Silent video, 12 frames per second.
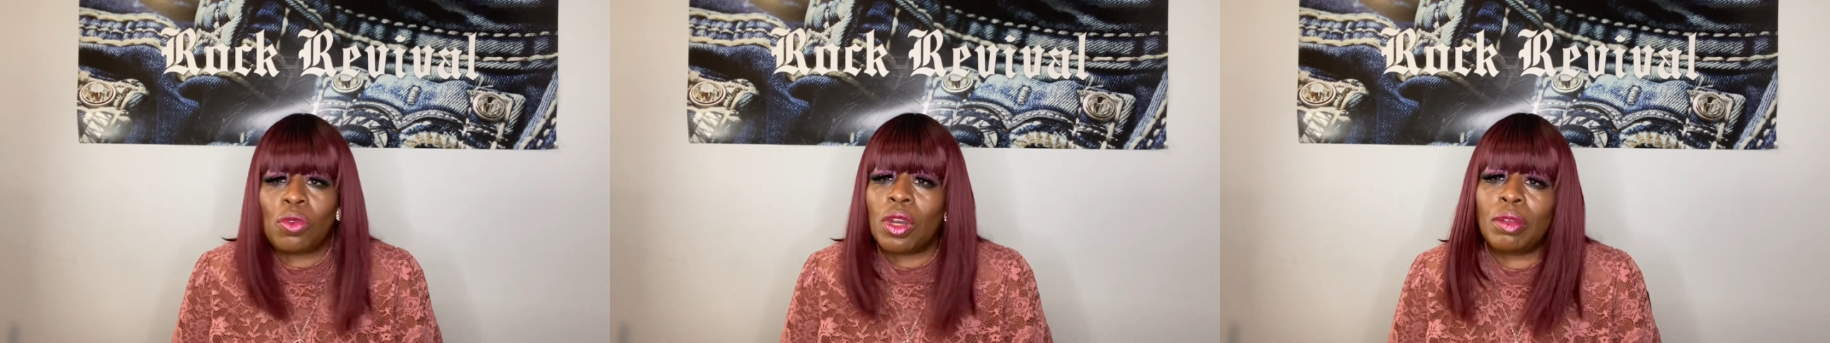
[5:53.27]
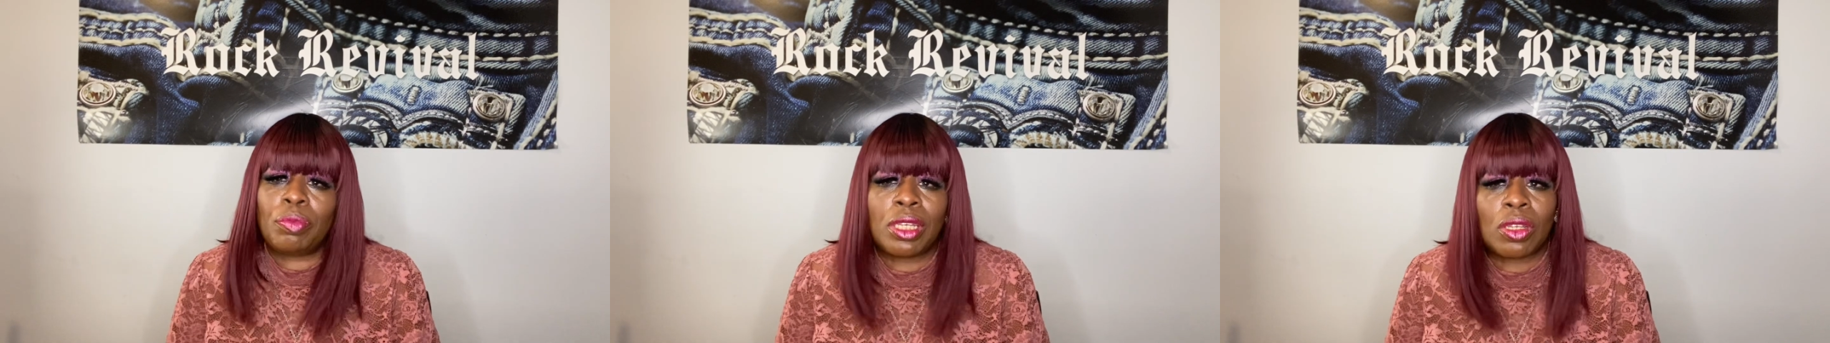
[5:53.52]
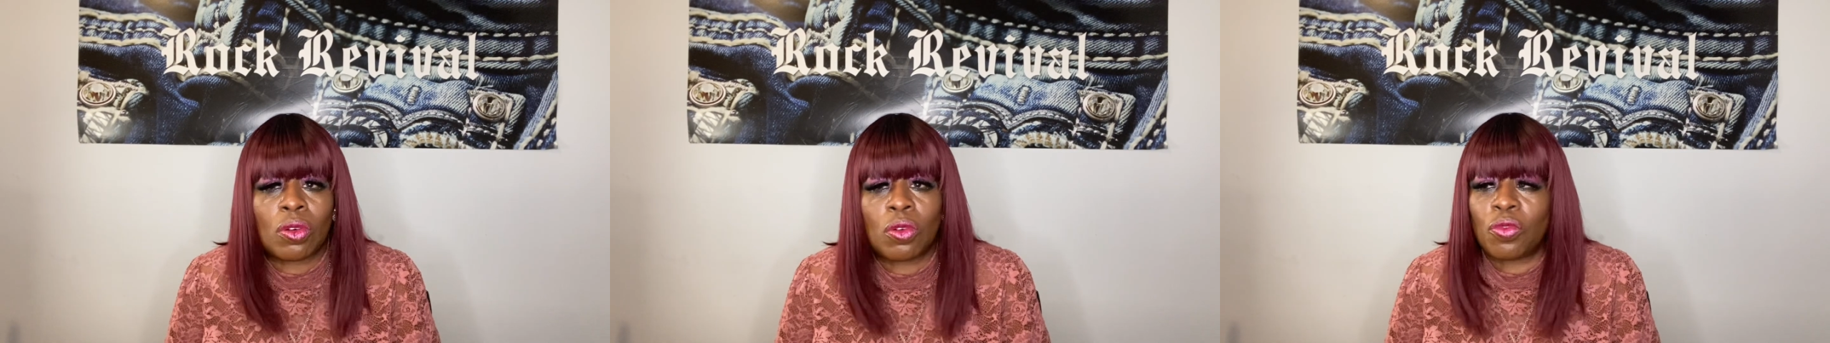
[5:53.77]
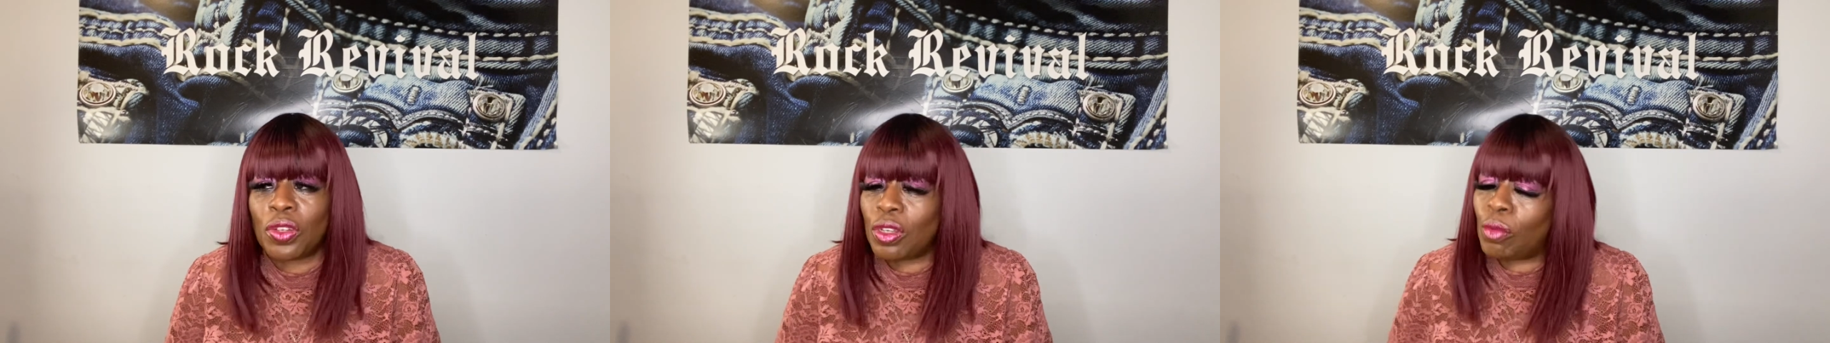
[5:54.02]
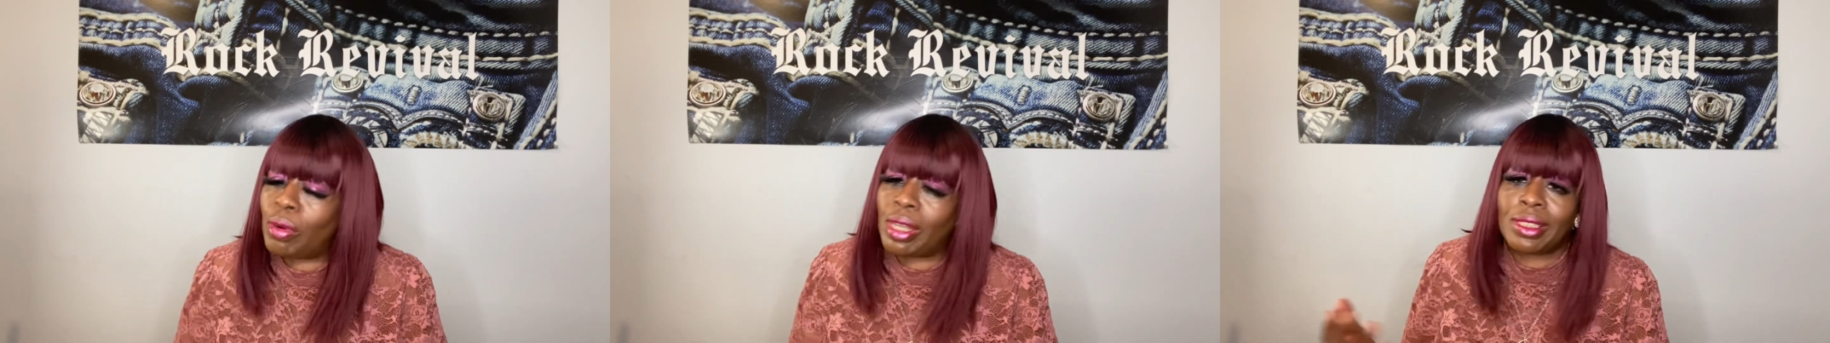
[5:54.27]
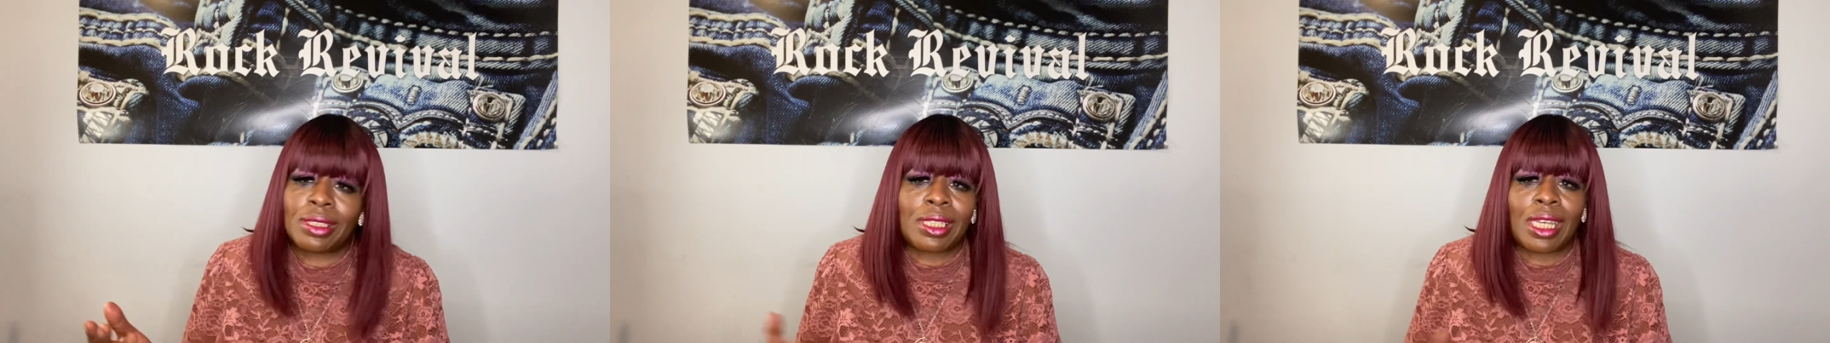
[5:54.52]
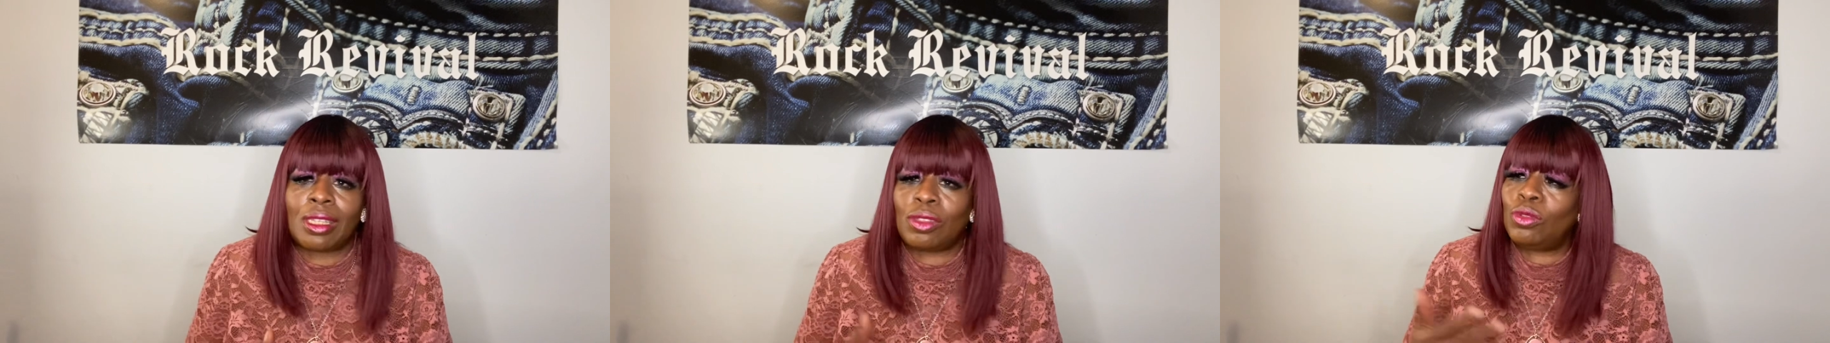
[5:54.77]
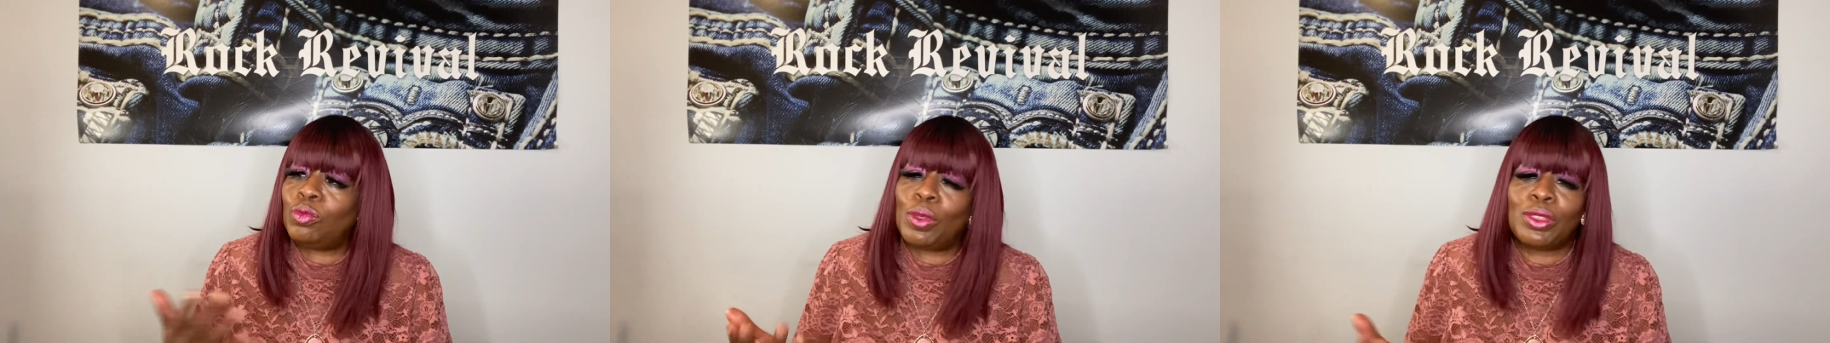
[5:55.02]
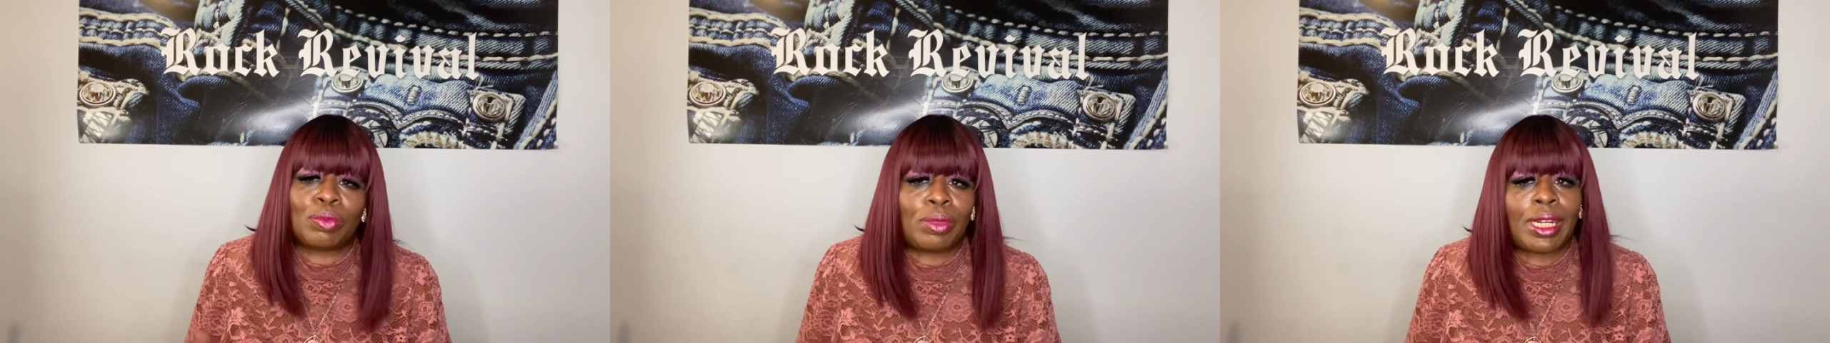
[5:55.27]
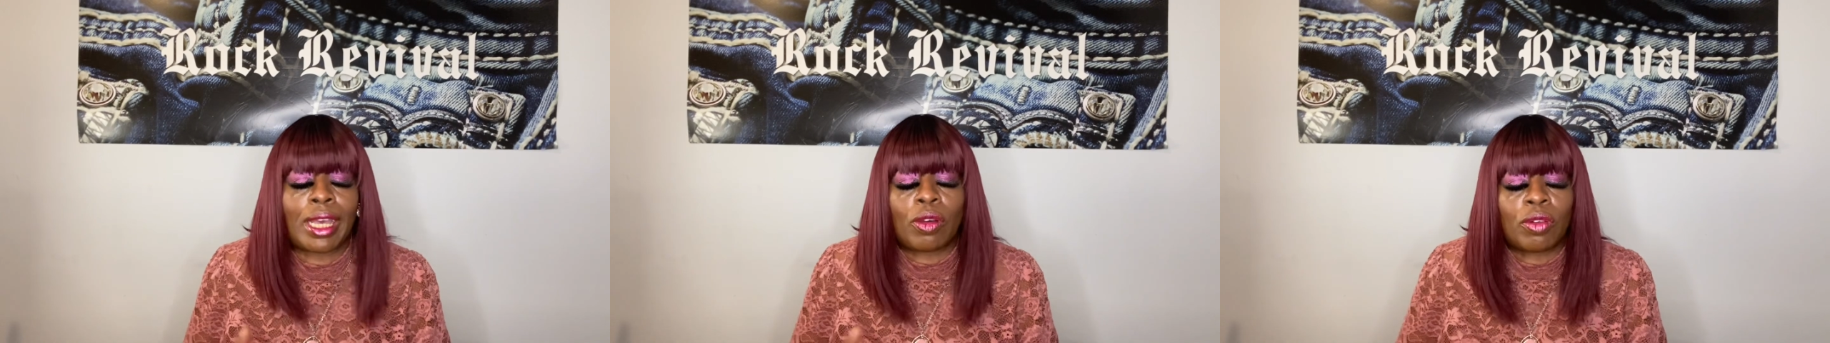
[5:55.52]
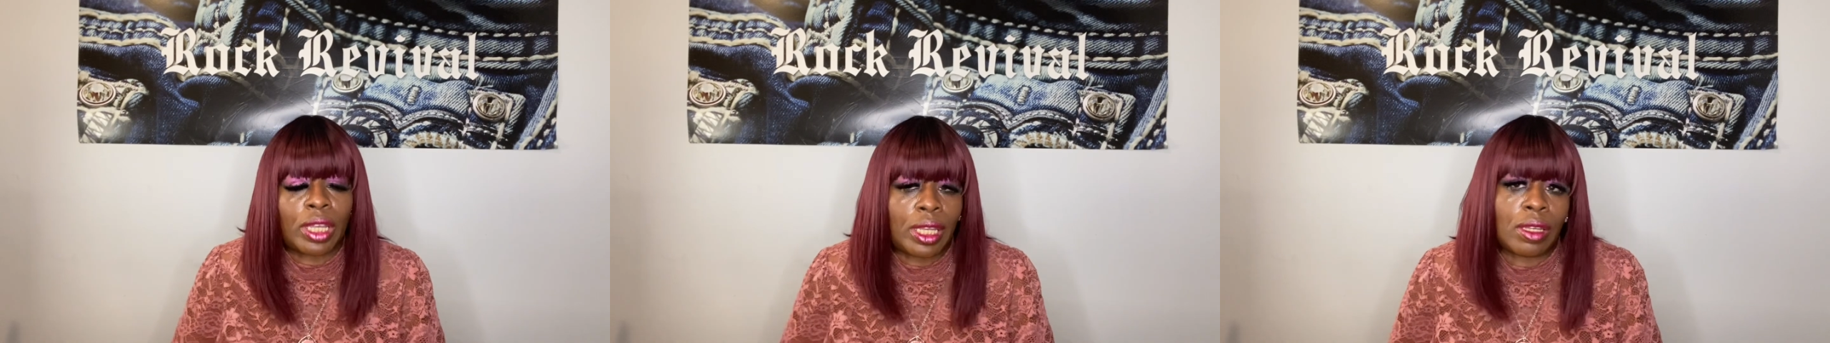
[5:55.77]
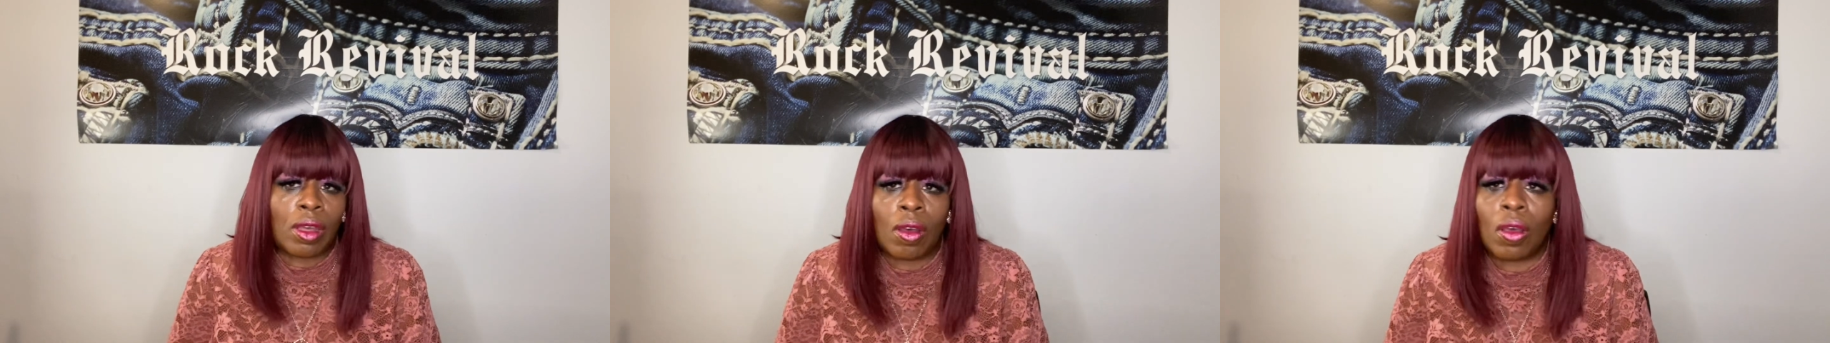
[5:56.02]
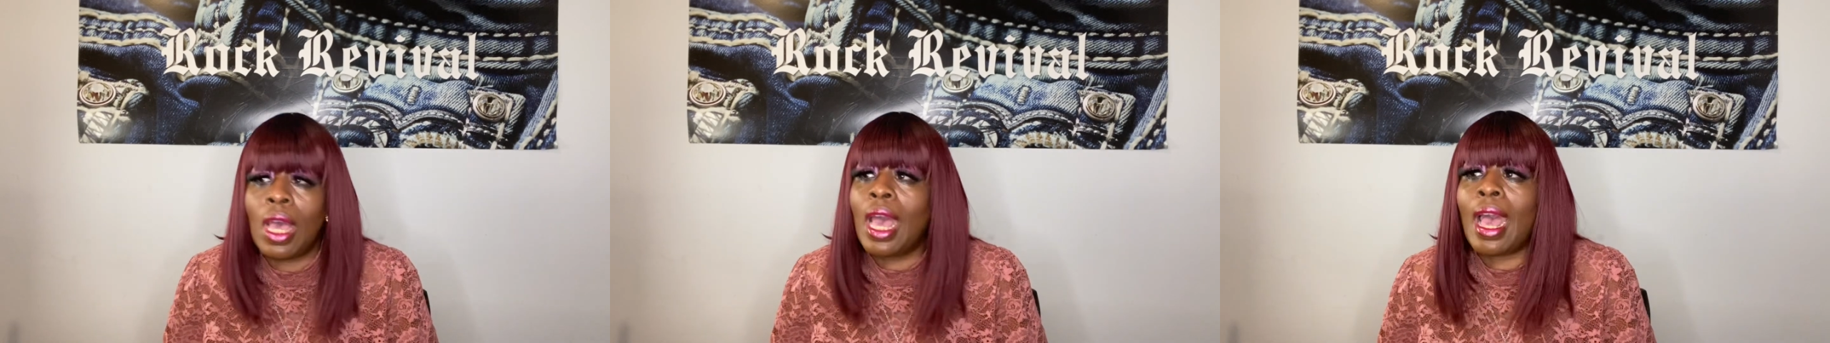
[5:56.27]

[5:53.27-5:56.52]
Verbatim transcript: want to be cool for your brother's sake, you're supposed to be like, okay, y'all,